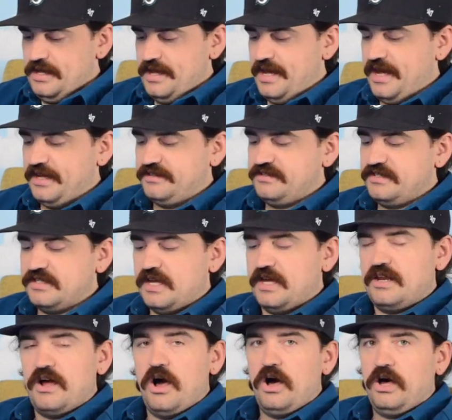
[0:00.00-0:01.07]

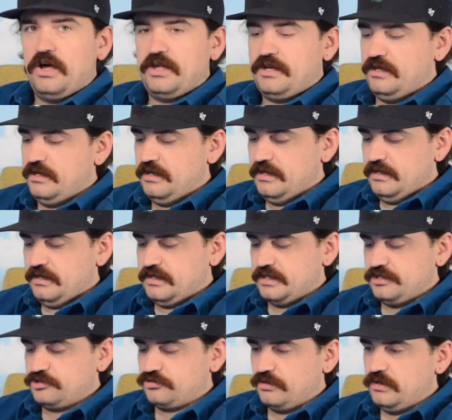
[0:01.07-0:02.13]
Headset on.
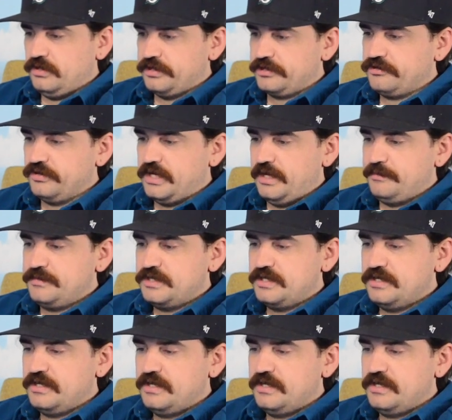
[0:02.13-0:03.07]
Controller gripped.